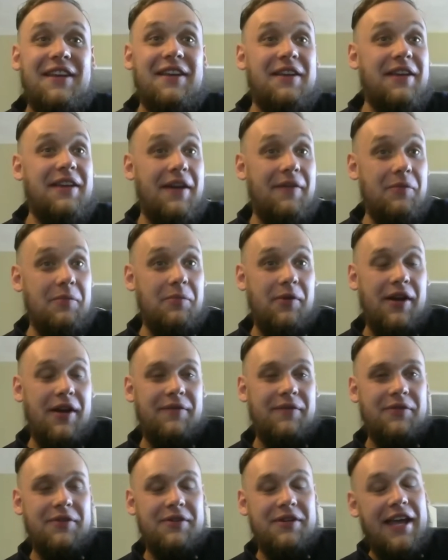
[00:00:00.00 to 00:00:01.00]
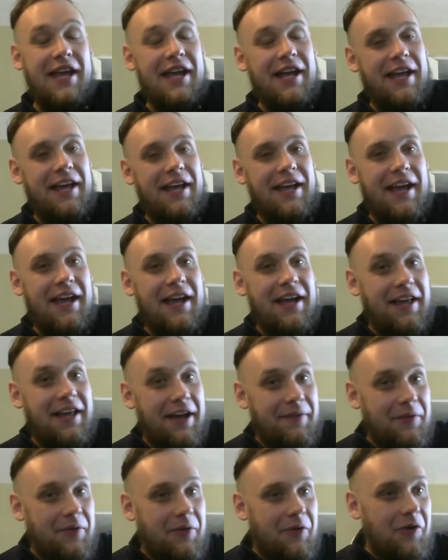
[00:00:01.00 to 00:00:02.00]
Kevin Bradford, aka
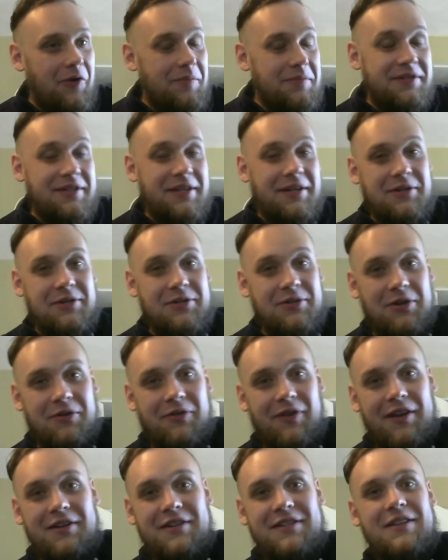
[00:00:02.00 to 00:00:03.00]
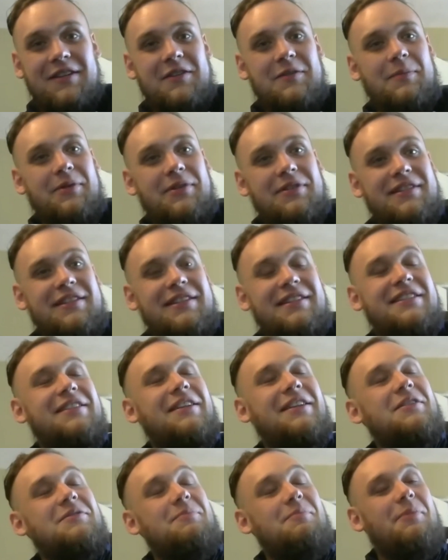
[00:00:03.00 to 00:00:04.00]
Kevin Corp, singer, songwriter, salesperson
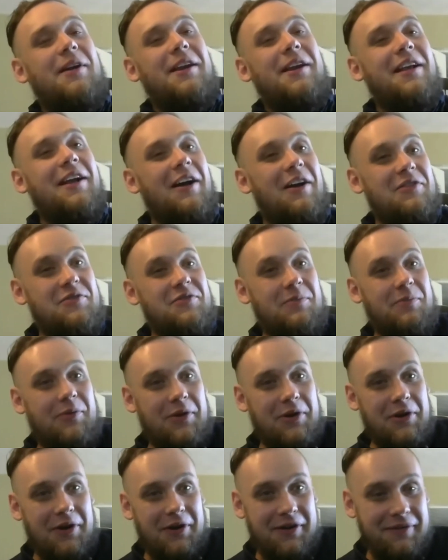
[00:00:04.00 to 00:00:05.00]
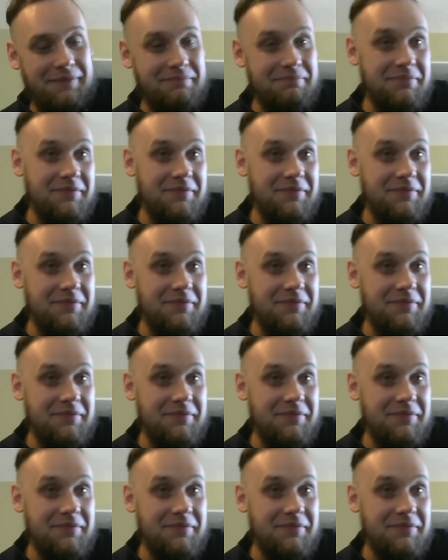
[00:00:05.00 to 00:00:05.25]
/ budding entrepreneur.